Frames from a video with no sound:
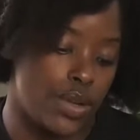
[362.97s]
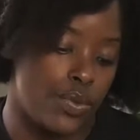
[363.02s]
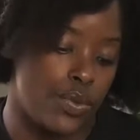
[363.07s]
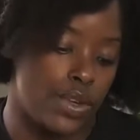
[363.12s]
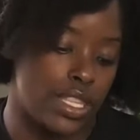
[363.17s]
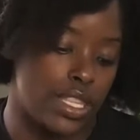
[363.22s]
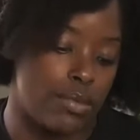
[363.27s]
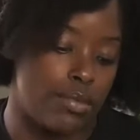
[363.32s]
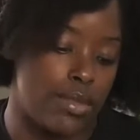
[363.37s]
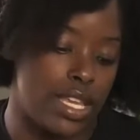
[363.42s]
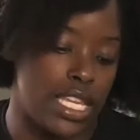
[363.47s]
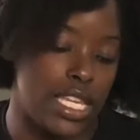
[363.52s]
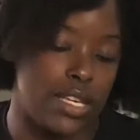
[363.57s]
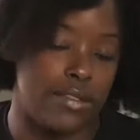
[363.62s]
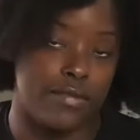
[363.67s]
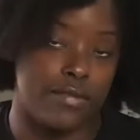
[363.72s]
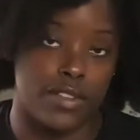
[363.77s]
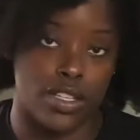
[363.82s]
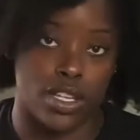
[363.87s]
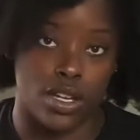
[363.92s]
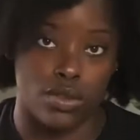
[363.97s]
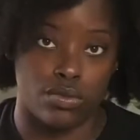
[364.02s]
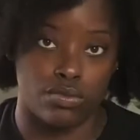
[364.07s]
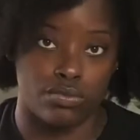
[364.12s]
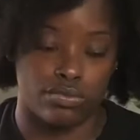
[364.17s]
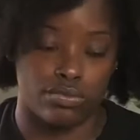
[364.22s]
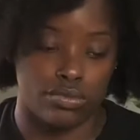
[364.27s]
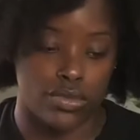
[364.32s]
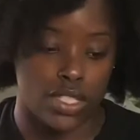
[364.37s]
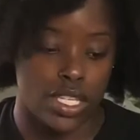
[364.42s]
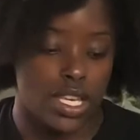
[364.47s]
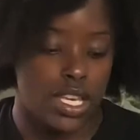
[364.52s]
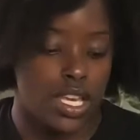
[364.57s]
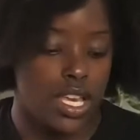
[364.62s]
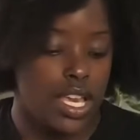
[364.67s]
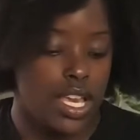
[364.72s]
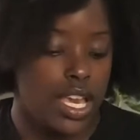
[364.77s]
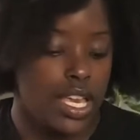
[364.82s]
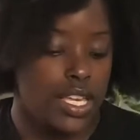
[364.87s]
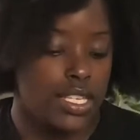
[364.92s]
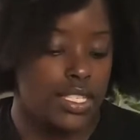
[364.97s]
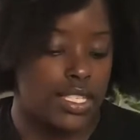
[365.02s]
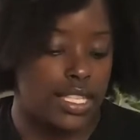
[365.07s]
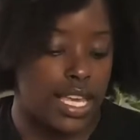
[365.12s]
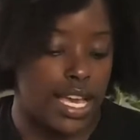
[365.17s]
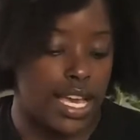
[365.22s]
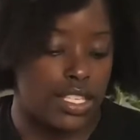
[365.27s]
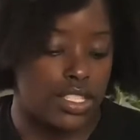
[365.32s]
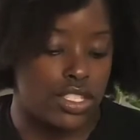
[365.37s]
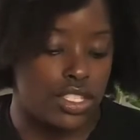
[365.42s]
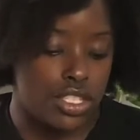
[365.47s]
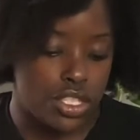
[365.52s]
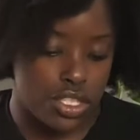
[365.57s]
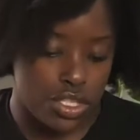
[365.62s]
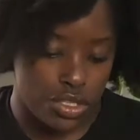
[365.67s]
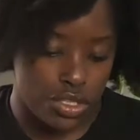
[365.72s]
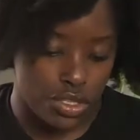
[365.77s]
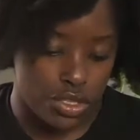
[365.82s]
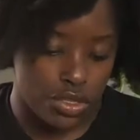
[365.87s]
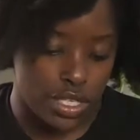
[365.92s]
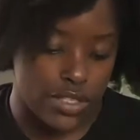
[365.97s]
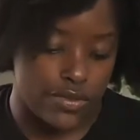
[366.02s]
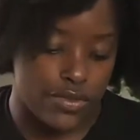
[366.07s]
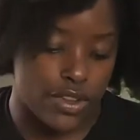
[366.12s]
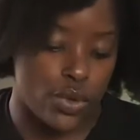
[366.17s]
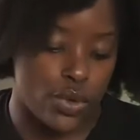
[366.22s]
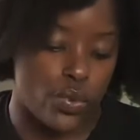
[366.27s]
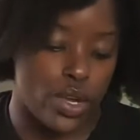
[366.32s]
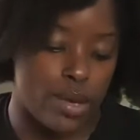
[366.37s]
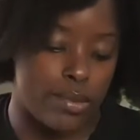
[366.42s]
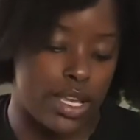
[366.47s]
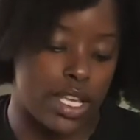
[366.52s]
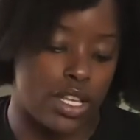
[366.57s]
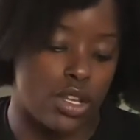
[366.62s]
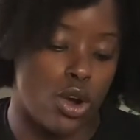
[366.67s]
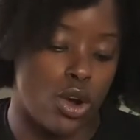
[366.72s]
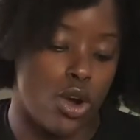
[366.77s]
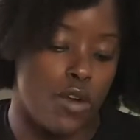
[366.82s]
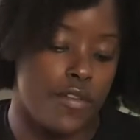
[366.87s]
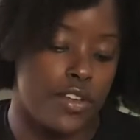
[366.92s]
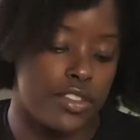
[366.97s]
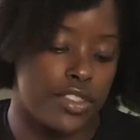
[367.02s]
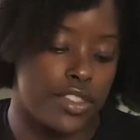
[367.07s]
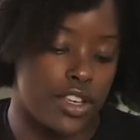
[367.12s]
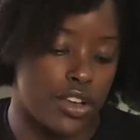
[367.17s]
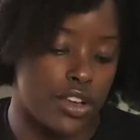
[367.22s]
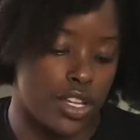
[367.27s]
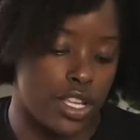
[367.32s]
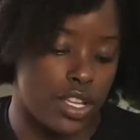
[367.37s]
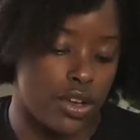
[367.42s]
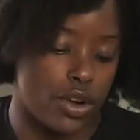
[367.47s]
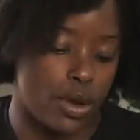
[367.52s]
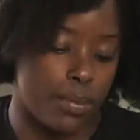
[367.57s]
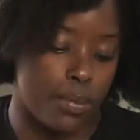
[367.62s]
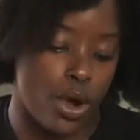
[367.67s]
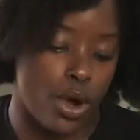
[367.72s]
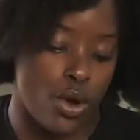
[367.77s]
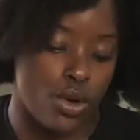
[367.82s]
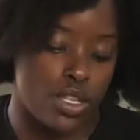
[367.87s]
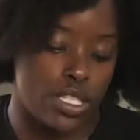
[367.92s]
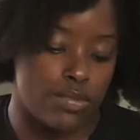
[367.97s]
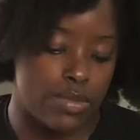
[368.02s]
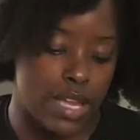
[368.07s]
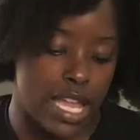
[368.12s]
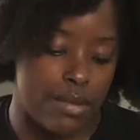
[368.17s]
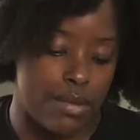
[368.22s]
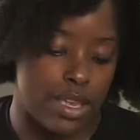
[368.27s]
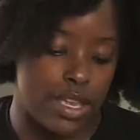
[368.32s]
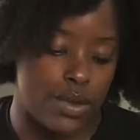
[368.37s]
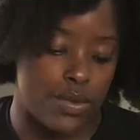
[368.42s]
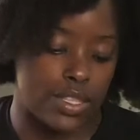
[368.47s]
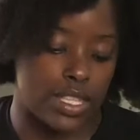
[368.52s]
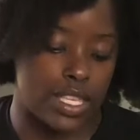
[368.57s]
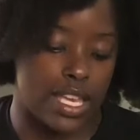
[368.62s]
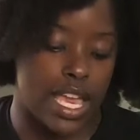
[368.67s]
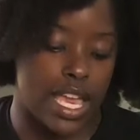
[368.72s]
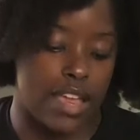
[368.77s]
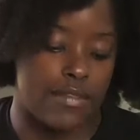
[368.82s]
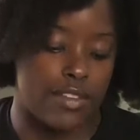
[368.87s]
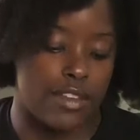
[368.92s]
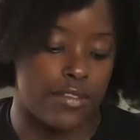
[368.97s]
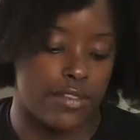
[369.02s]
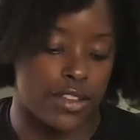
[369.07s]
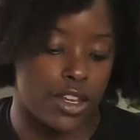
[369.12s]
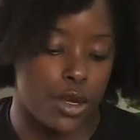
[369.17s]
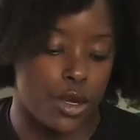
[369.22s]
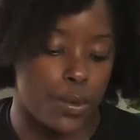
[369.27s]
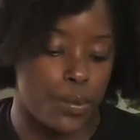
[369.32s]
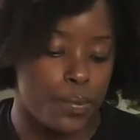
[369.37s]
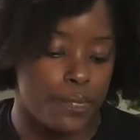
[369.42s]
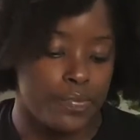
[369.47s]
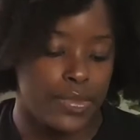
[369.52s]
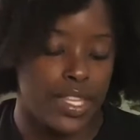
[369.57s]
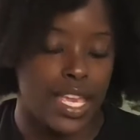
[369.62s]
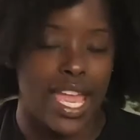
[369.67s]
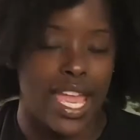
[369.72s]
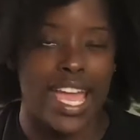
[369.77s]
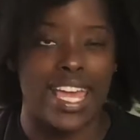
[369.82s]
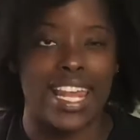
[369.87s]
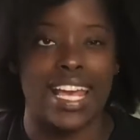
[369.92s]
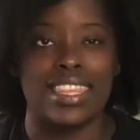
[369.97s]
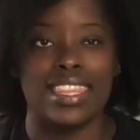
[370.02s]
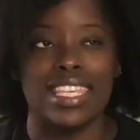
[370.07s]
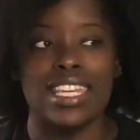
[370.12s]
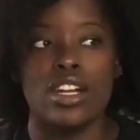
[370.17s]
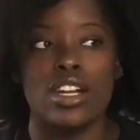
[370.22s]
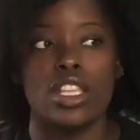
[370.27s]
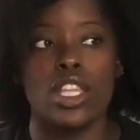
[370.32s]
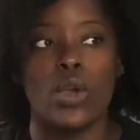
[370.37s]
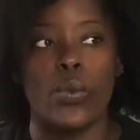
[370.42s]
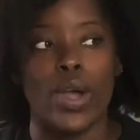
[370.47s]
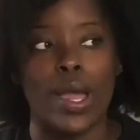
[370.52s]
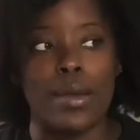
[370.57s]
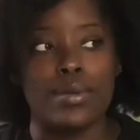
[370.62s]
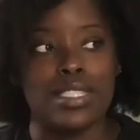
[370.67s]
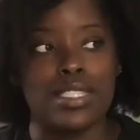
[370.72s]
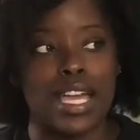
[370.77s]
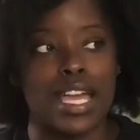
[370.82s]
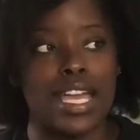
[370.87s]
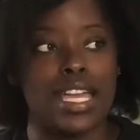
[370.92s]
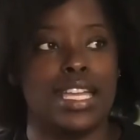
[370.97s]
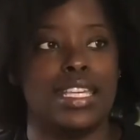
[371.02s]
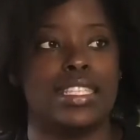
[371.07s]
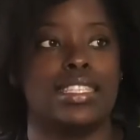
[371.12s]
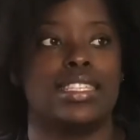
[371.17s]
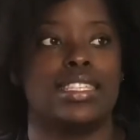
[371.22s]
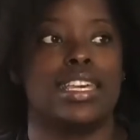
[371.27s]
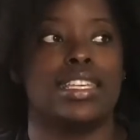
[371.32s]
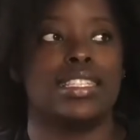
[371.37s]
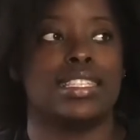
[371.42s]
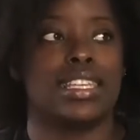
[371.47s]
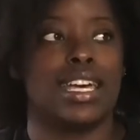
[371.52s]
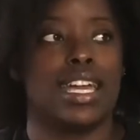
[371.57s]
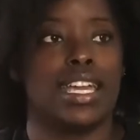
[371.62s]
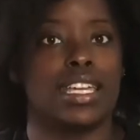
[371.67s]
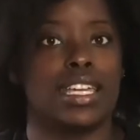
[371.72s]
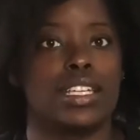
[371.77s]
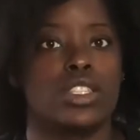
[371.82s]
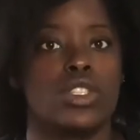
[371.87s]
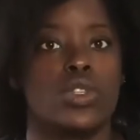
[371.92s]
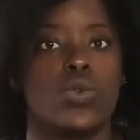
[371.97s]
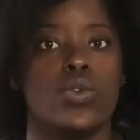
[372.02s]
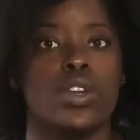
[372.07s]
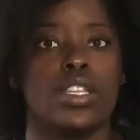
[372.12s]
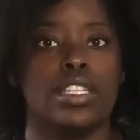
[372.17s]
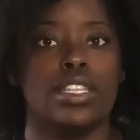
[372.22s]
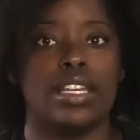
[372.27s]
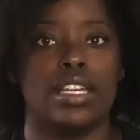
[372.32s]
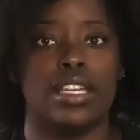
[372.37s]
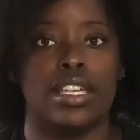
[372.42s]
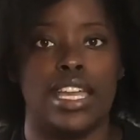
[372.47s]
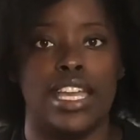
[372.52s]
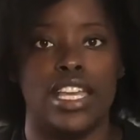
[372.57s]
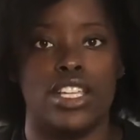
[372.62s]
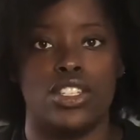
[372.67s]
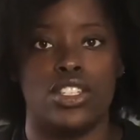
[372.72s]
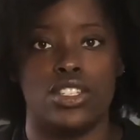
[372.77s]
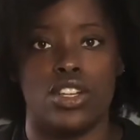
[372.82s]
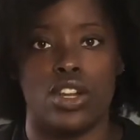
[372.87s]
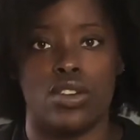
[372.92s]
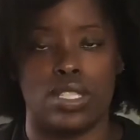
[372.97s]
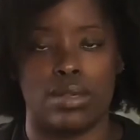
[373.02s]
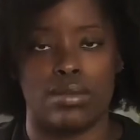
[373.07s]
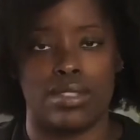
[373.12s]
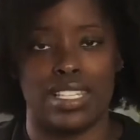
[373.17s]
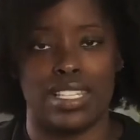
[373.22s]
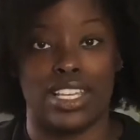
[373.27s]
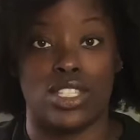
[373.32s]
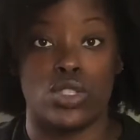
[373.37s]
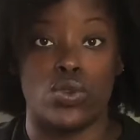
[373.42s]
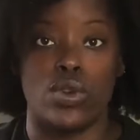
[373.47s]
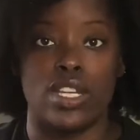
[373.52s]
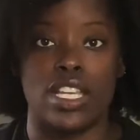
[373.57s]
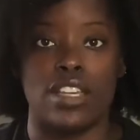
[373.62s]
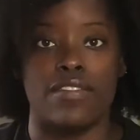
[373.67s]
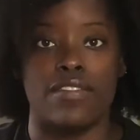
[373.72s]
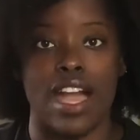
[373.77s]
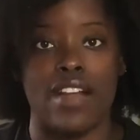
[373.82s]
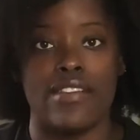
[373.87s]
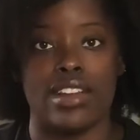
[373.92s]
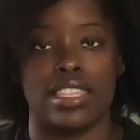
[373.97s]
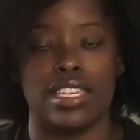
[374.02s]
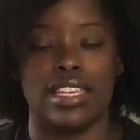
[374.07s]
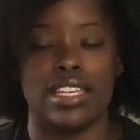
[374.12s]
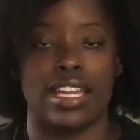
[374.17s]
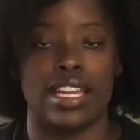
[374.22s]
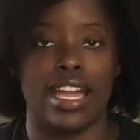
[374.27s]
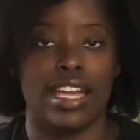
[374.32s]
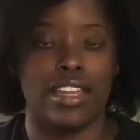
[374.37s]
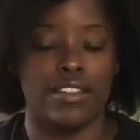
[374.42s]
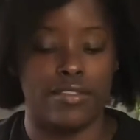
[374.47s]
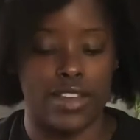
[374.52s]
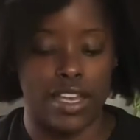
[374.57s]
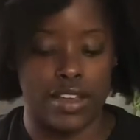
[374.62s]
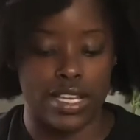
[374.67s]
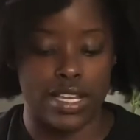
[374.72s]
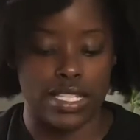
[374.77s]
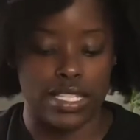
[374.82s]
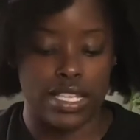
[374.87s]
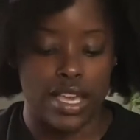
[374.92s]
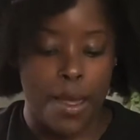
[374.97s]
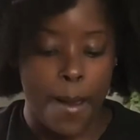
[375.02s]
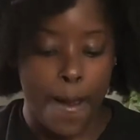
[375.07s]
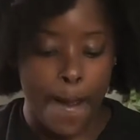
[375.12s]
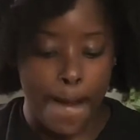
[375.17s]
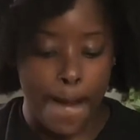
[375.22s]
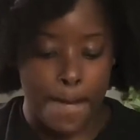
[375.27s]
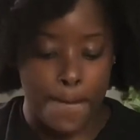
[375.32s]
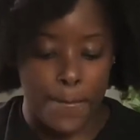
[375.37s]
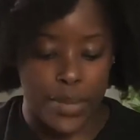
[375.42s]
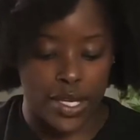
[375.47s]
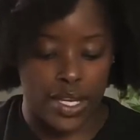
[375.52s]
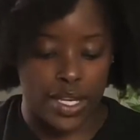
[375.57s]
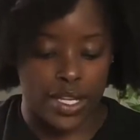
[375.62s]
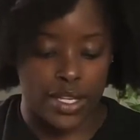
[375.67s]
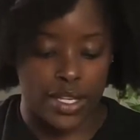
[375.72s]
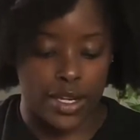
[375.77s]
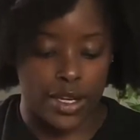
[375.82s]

with a medium flow. Size 2 is for women over 30 or post-baby with a heavy flow. And I think on the website it says like the age goes up to like 25. I think it kind of varies, but